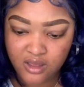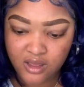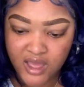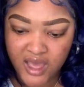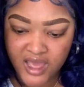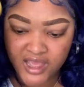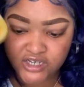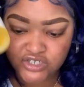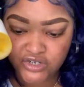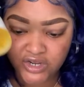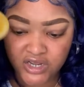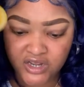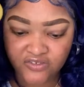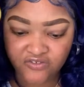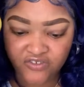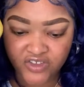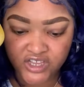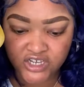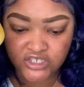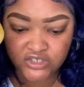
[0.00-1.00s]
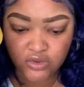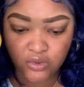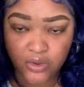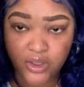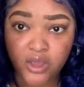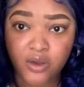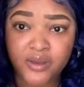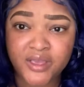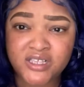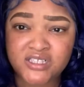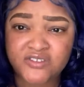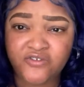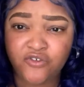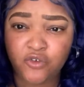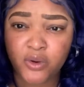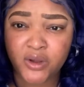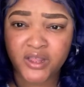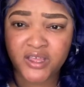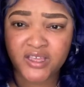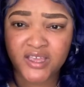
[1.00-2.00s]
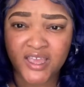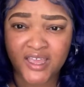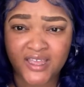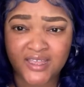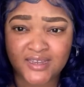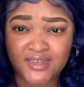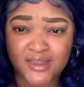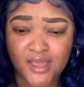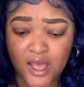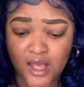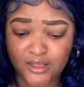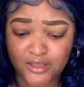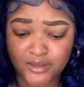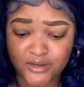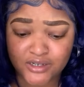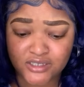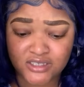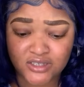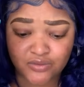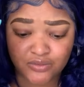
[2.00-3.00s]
Hydrating Face Oil is $48.